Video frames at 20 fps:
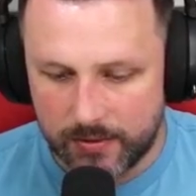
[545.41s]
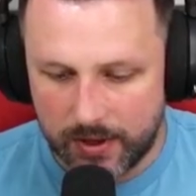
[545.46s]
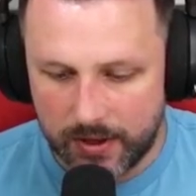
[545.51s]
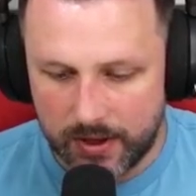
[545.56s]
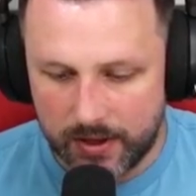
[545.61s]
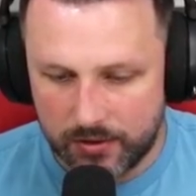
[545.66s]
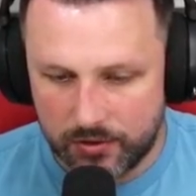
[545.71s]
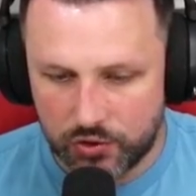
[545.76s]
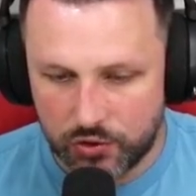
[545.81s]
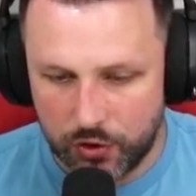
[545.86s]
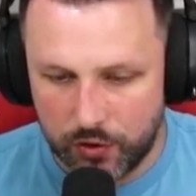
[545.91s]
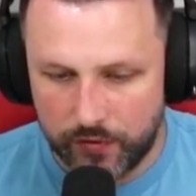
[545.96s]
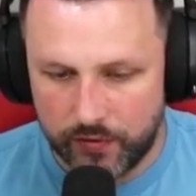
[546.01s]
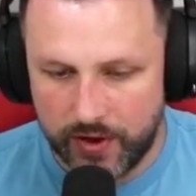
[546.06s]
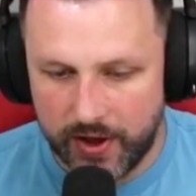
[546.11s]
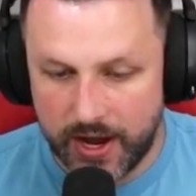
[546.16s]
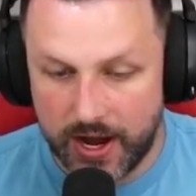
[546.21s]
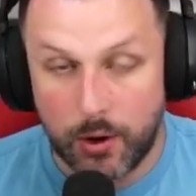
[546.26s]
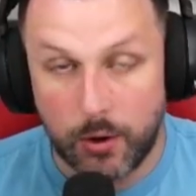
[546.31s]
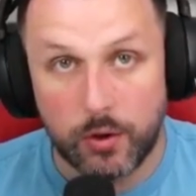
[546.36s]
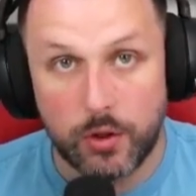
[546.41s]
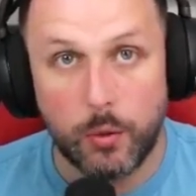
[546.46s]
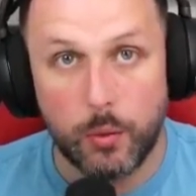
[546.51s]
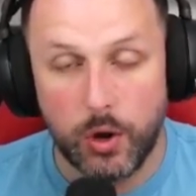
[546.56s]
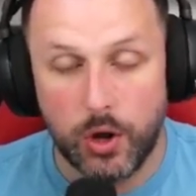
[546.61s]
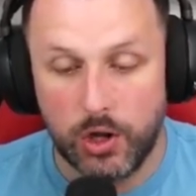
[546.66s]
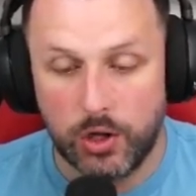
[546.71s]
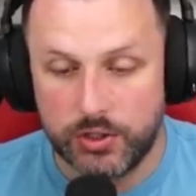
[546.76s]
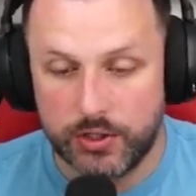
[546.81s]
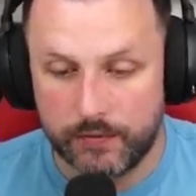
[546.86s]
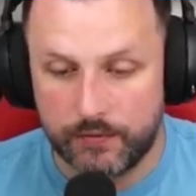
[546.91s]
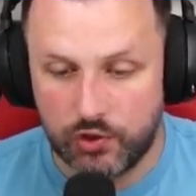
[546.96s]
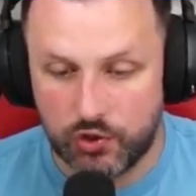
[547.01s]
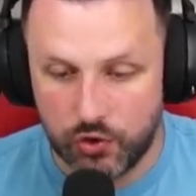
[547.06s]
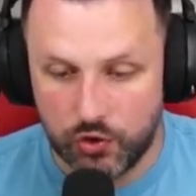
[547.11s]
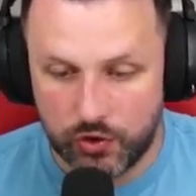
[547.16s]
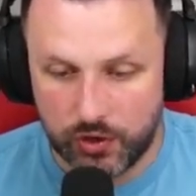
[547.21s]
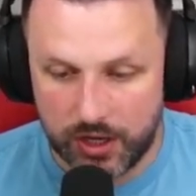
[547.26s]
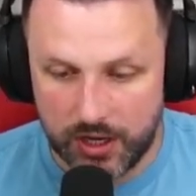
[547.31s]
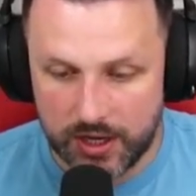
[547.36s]
so far out of the worlds I've
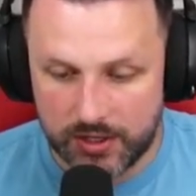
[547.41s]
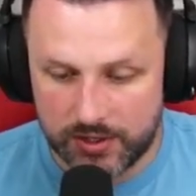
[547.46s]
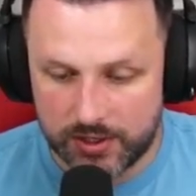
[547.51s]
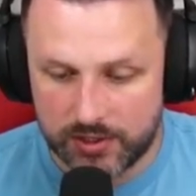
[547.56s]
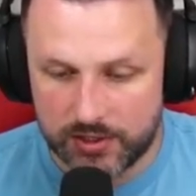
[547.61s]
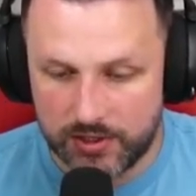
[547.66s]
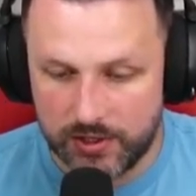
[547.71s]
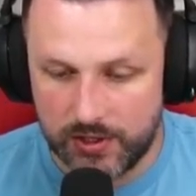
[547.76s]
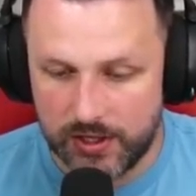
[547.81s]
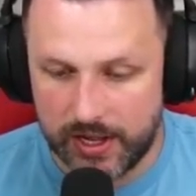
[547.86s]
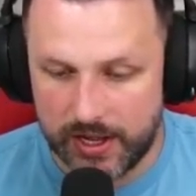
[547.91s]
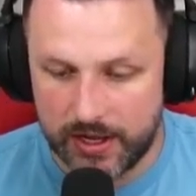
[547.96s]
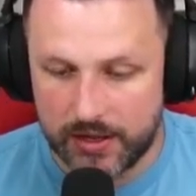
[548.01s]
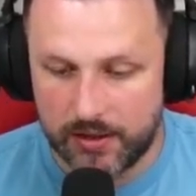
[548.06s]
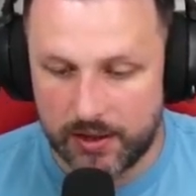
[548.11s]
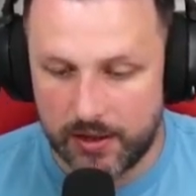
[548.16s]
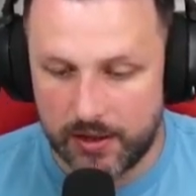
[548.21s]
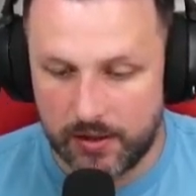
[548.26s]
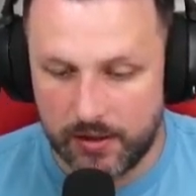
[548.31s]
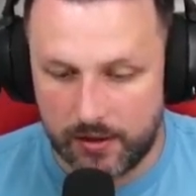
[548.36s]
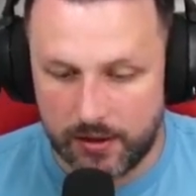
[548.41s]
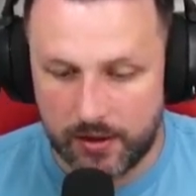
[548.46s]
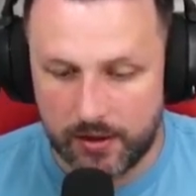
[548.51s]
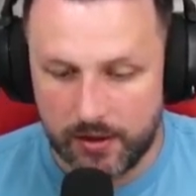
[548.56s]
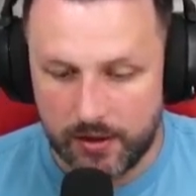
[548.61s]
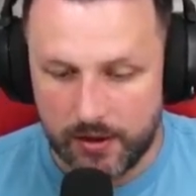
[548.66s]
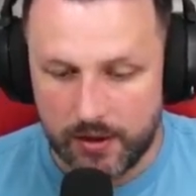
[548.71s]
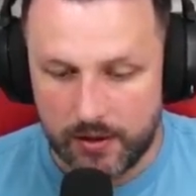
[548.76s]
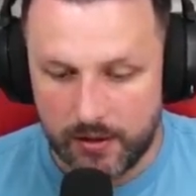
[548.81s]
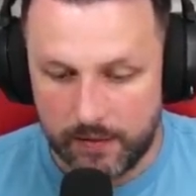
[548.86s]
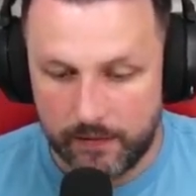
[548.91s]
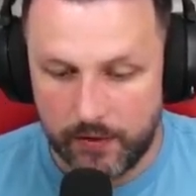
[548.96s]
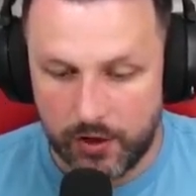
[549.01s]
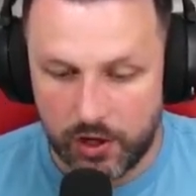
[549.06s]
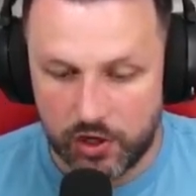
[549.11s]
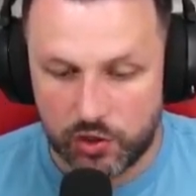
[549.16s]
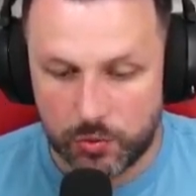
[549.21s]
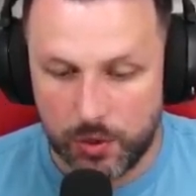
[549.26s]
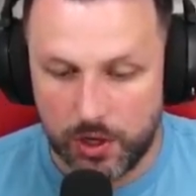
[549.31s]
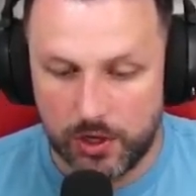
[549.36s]
showcased, I still like the
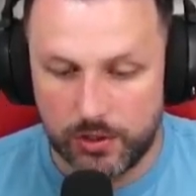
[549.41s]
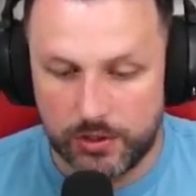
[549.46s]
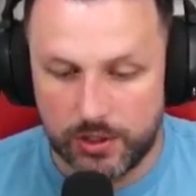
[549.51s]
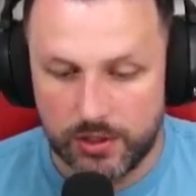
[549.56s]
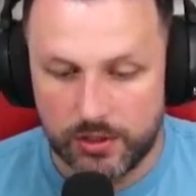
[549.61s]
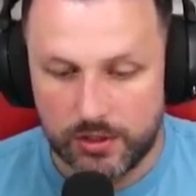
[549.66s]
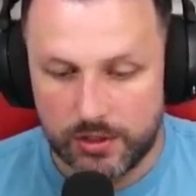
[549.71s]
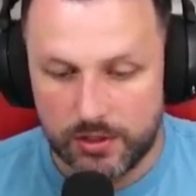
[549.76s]
first world